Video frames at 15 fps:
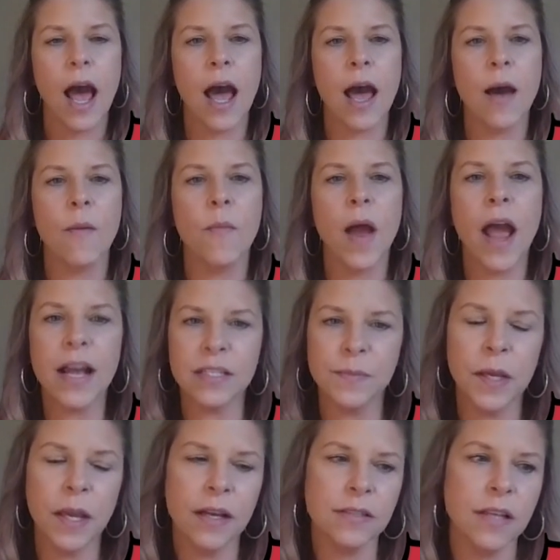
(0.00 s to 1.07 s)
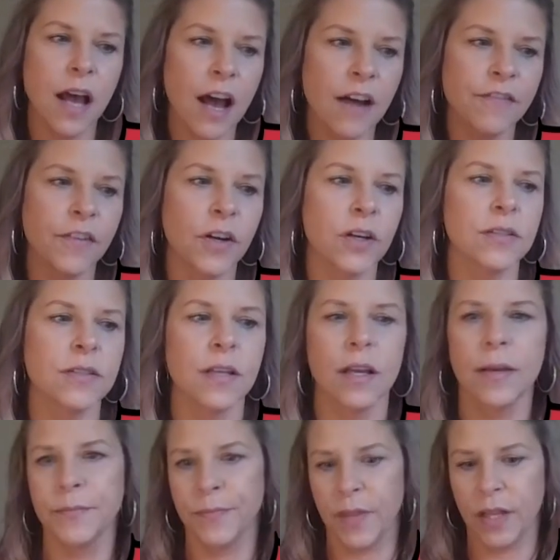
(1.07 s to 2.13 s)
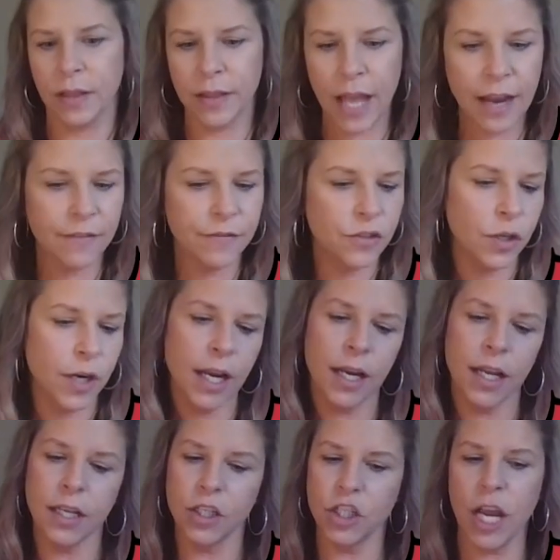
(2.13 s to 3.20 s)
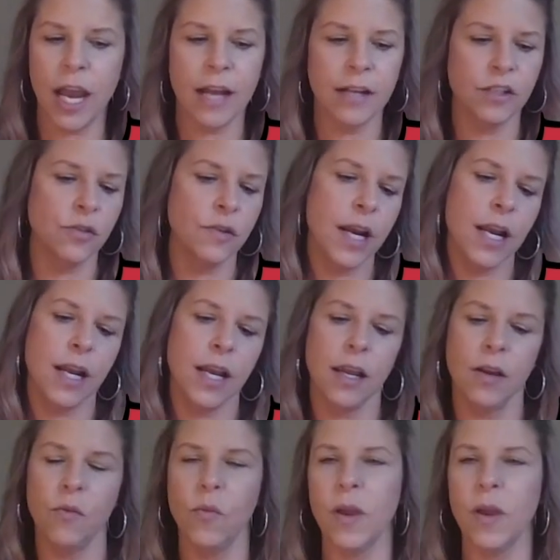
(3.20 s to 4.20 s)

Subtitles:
SPS offers live training, chat training.